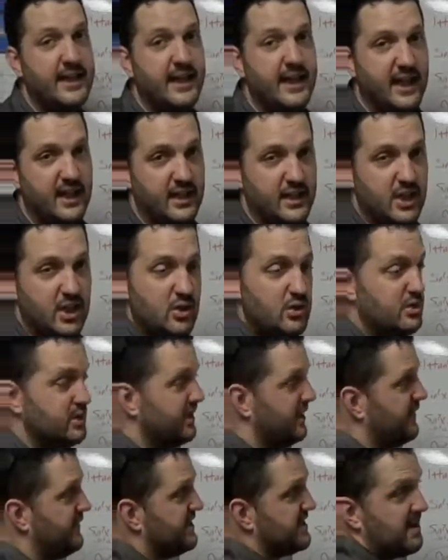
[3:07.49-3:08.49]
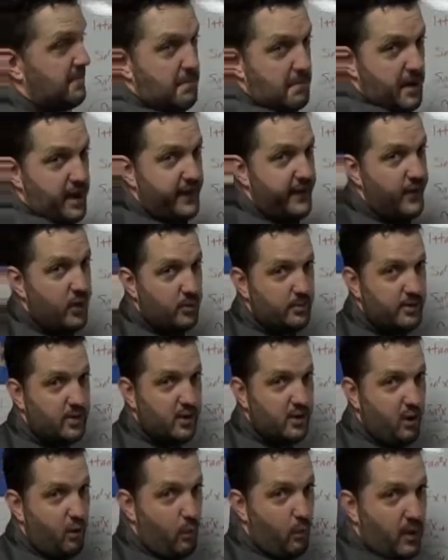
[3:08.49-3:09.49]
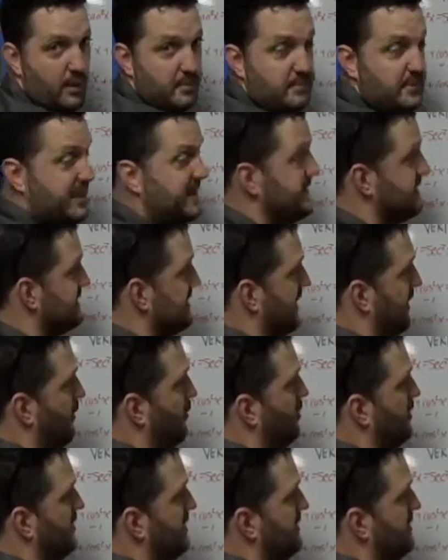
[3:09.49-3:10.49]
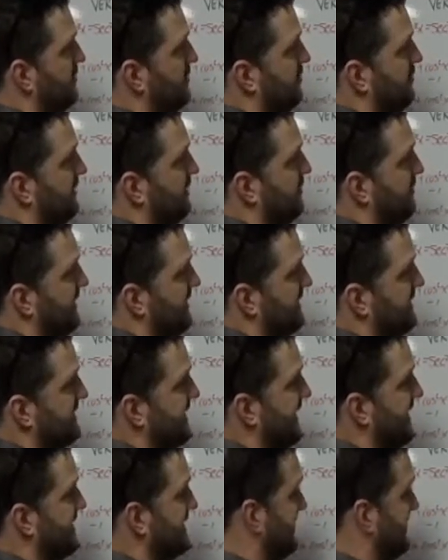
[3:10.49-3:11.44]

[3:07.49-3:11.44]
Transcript: Usually if it's a monomial or one piece, I wouldn't, but because it has